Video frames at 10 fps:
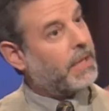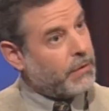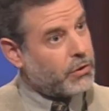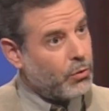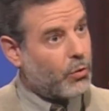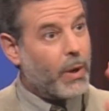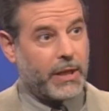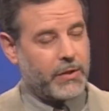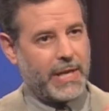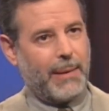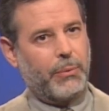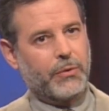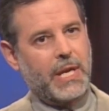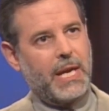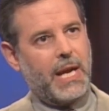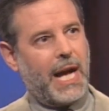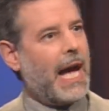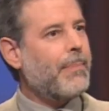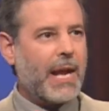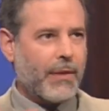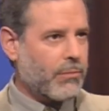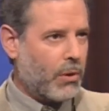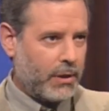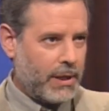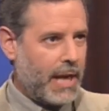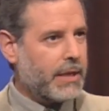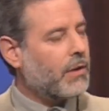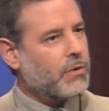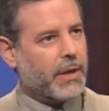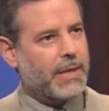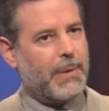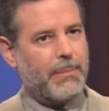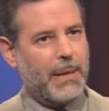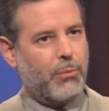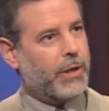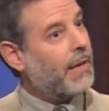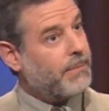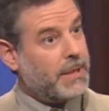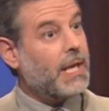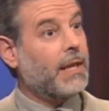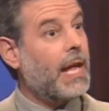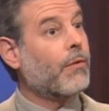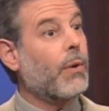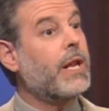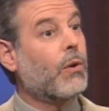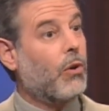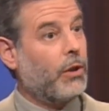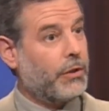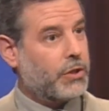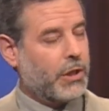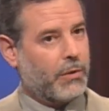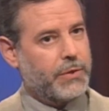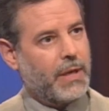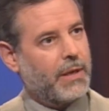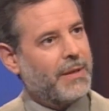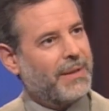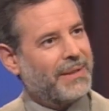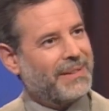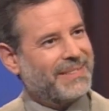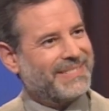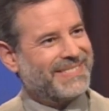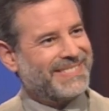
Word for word: I'll give you two quick examples. Uh, I've been on the road a lot, you know, talking about my book, and I've been, done a lot of radio call in shows. You got the rap down pretty